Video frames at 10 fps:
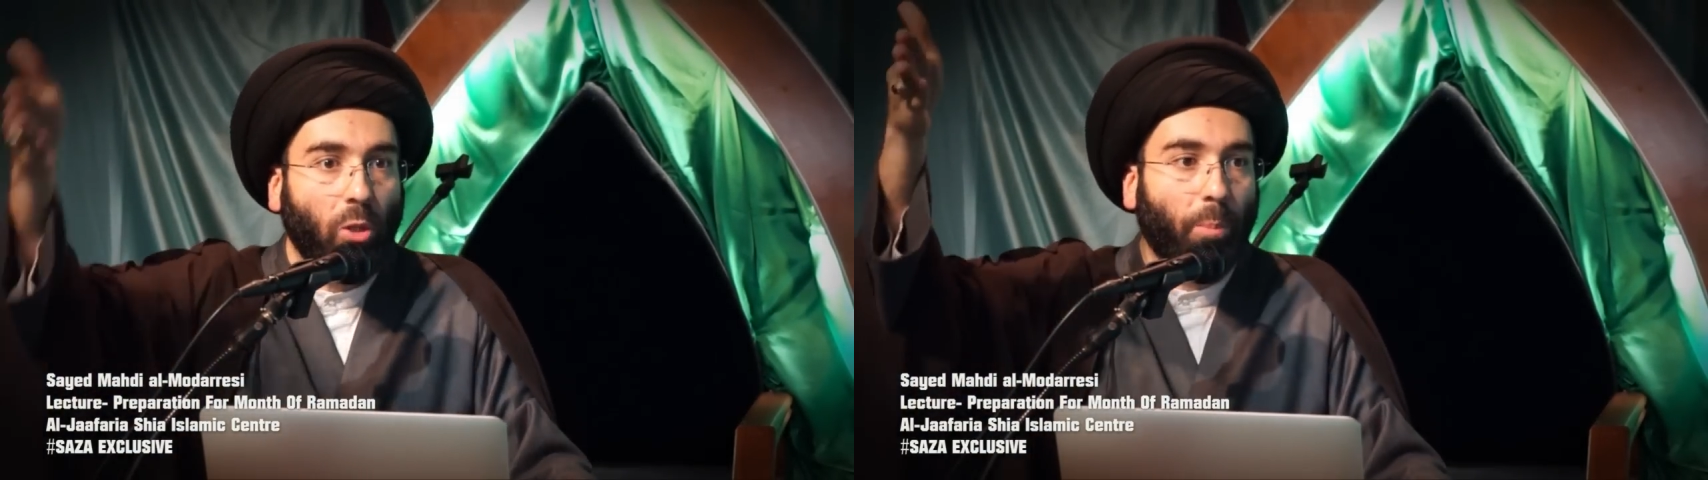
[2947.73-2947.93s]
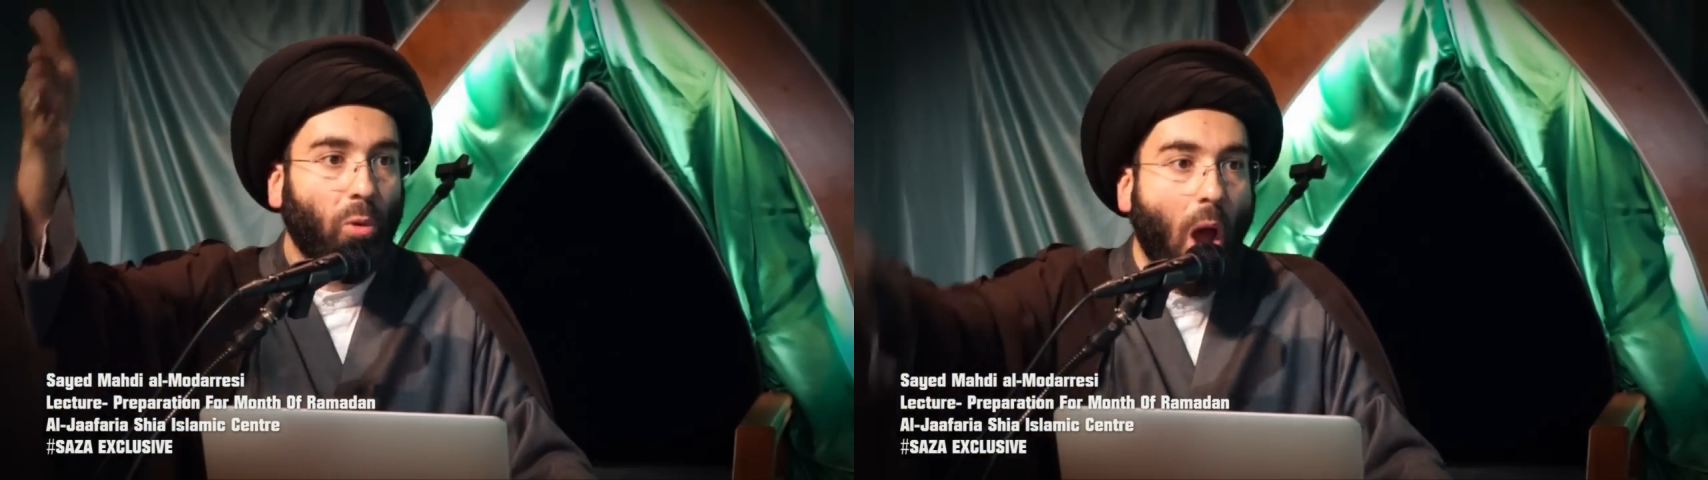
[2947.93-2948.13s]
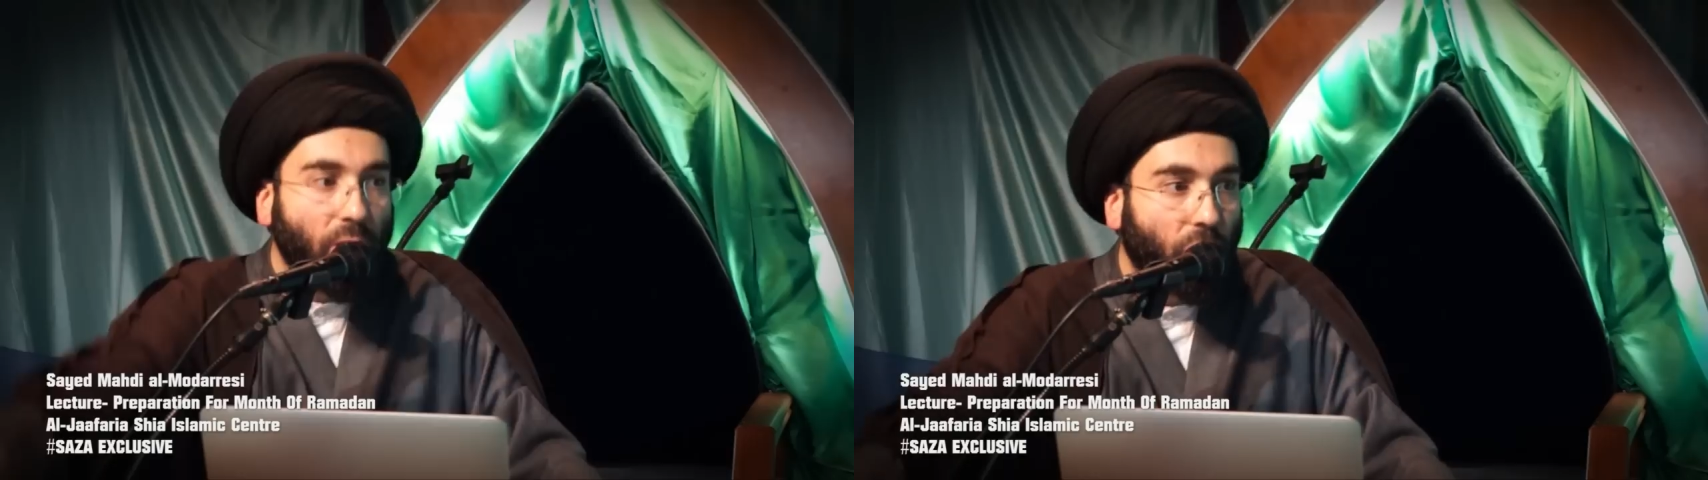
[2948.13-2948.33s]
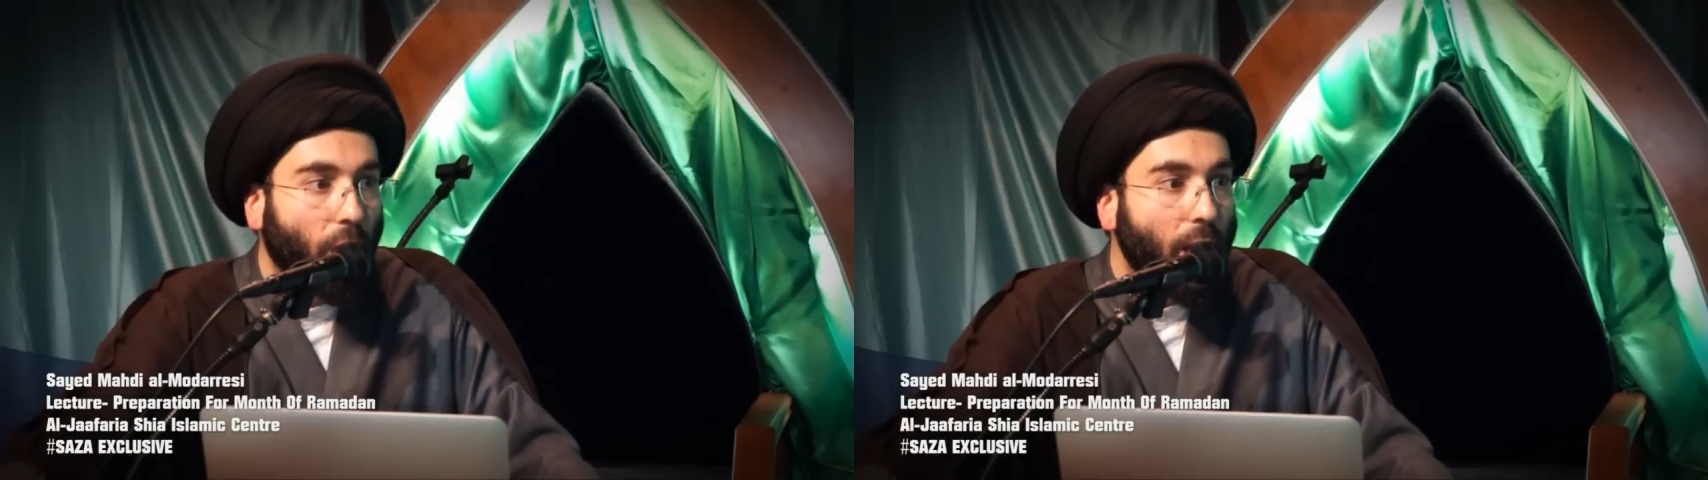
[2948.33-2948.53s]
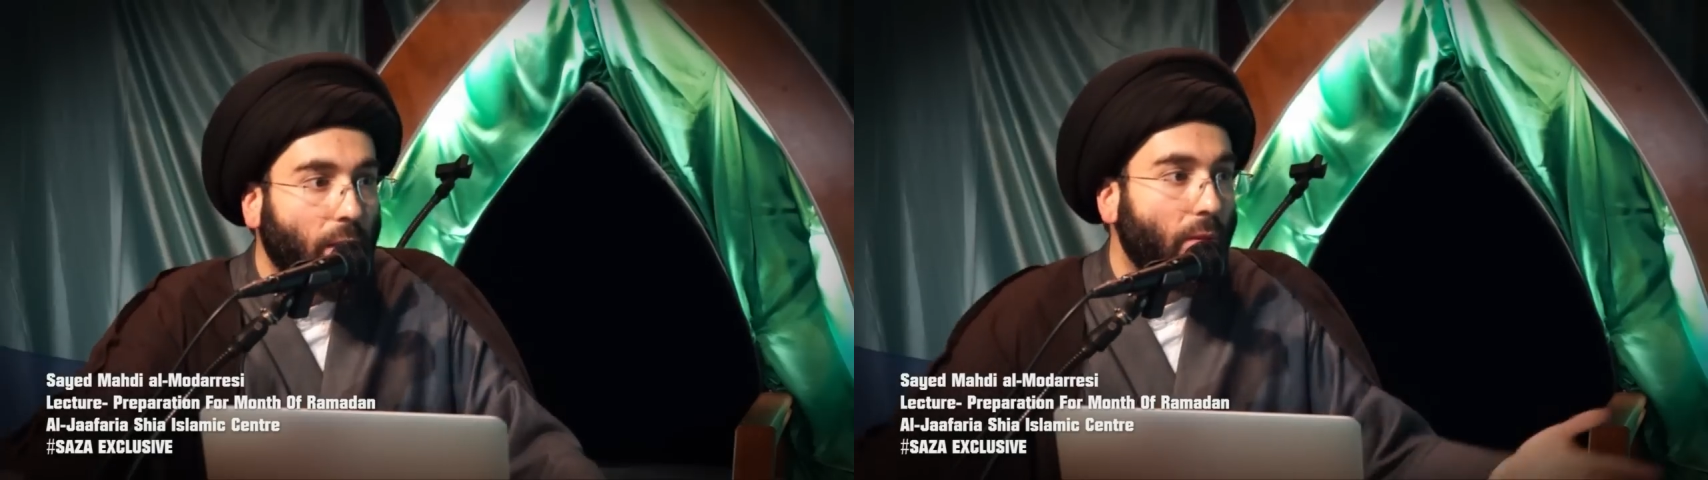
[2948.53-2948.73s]
to
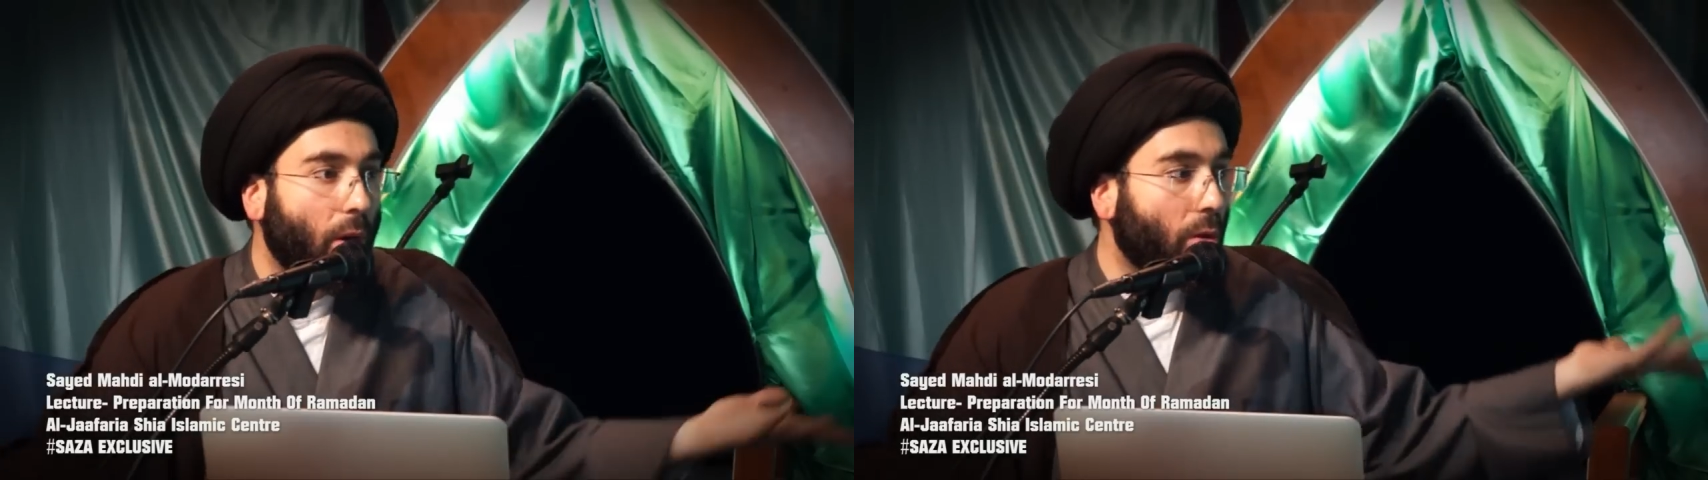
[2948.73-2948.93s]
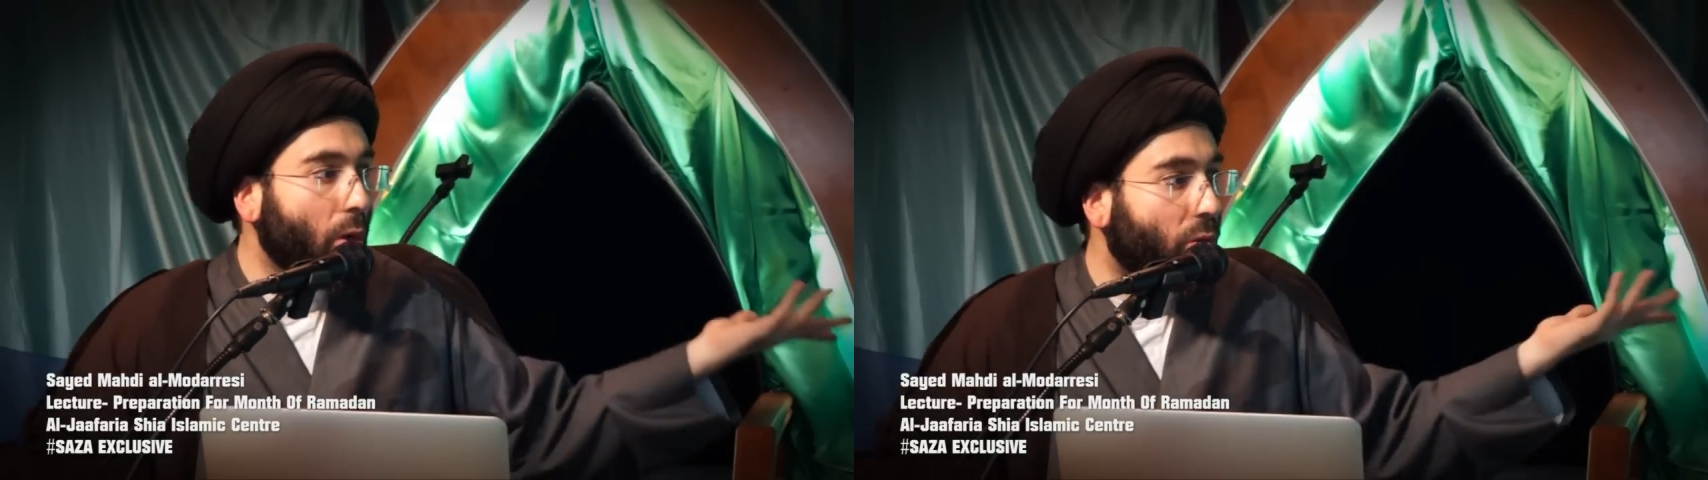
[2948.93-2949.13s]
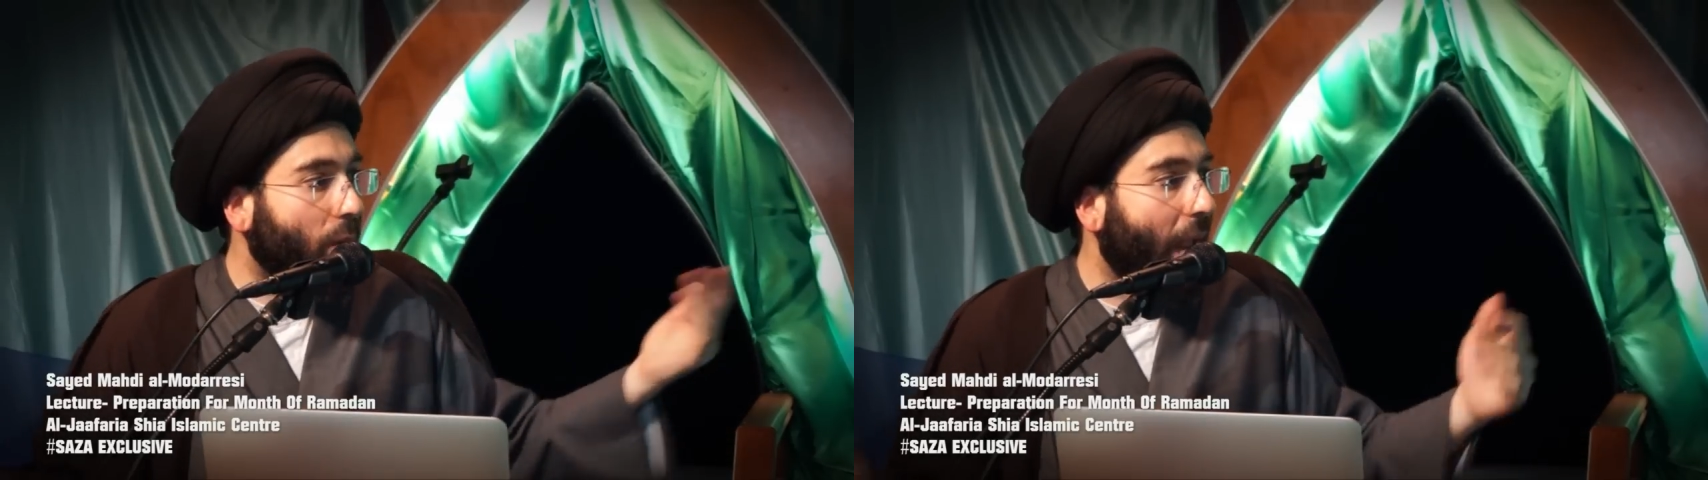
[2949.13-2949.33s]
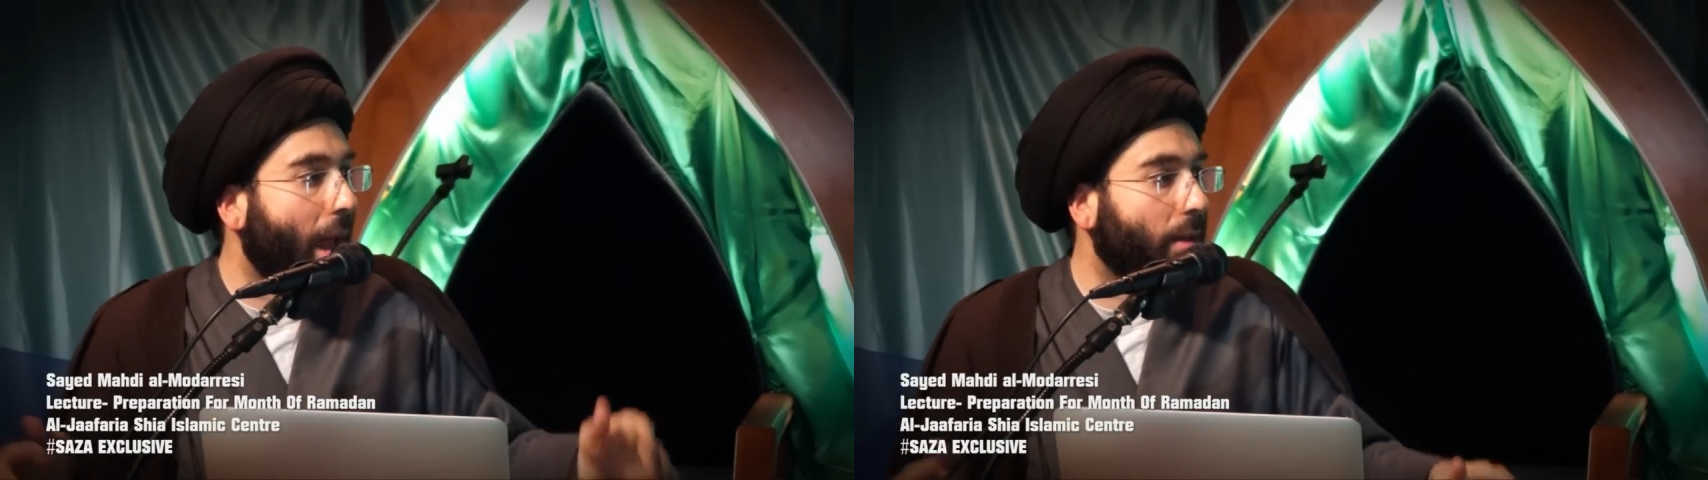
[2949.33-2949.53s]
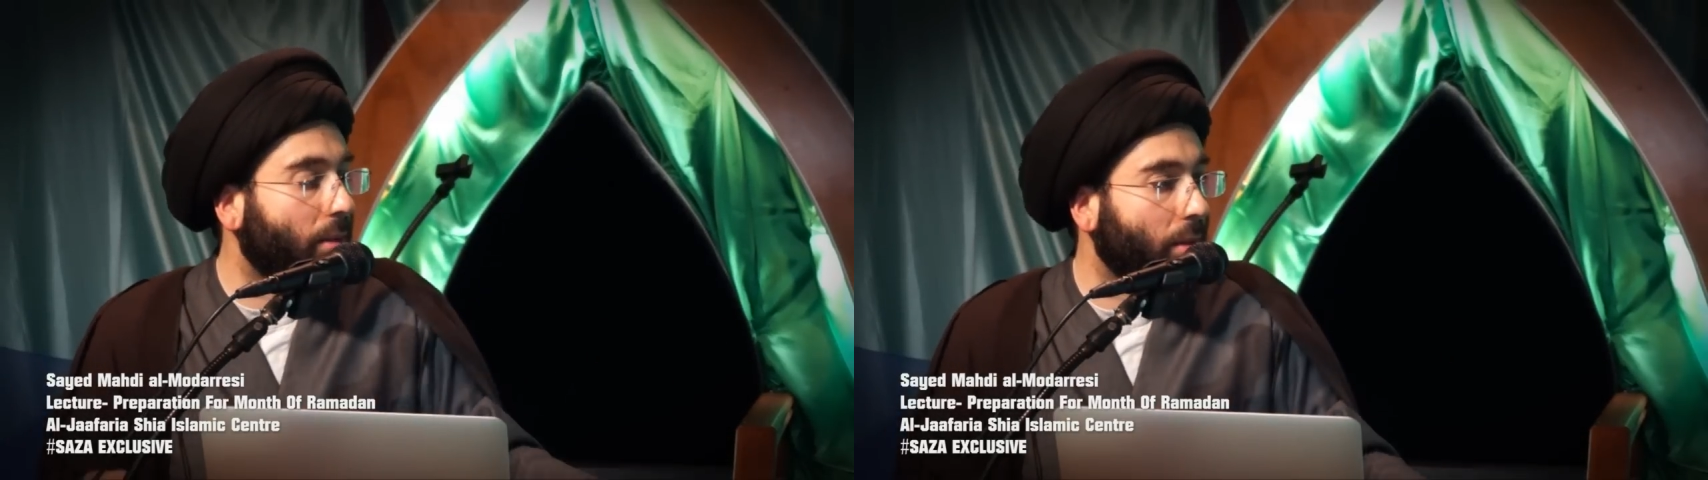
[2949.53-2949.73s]
prostrate, and there are those who
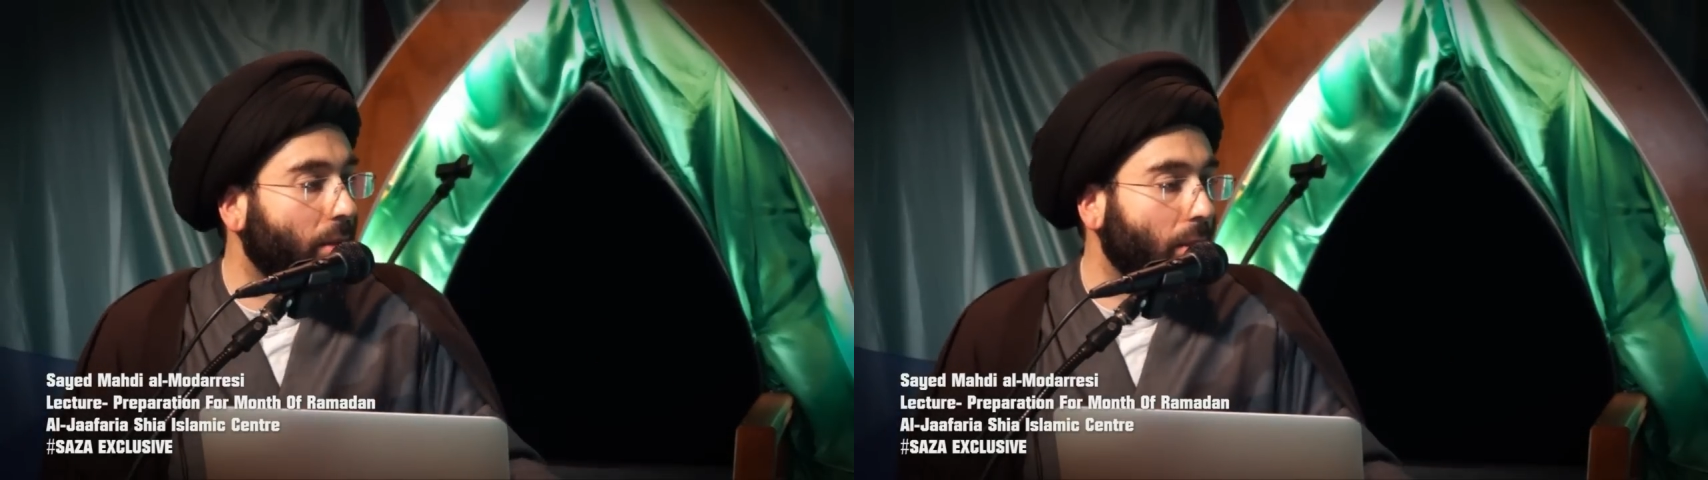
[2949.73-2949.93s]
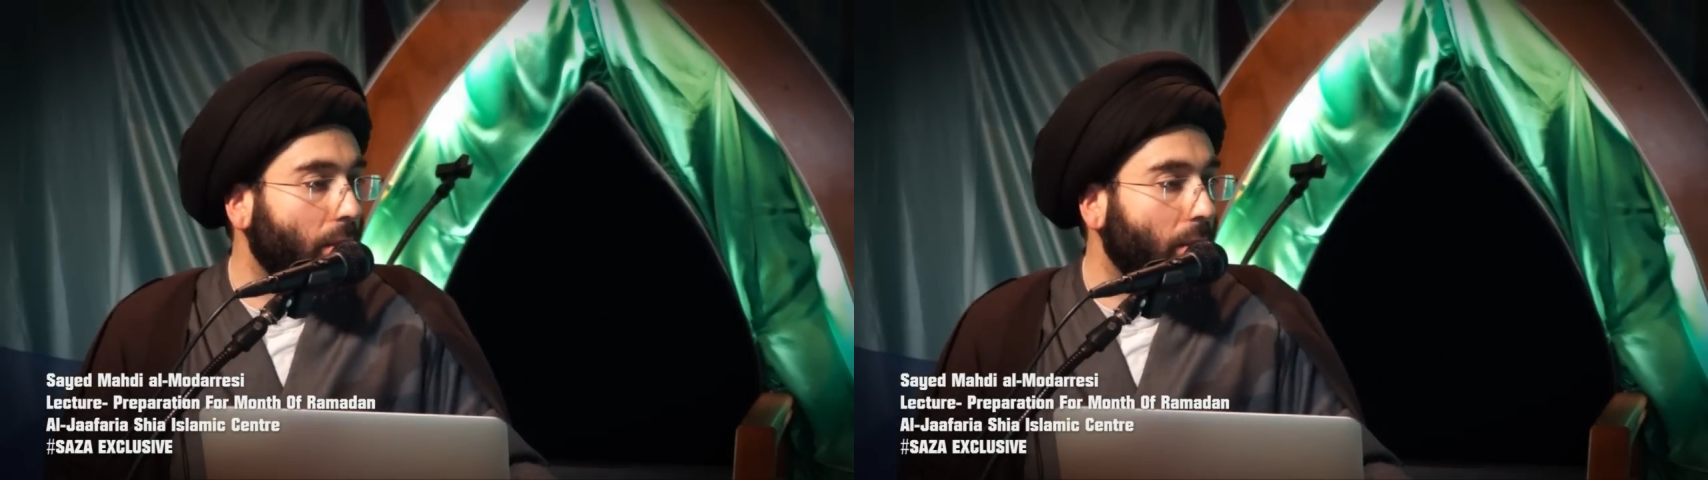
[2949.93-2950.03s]
can't.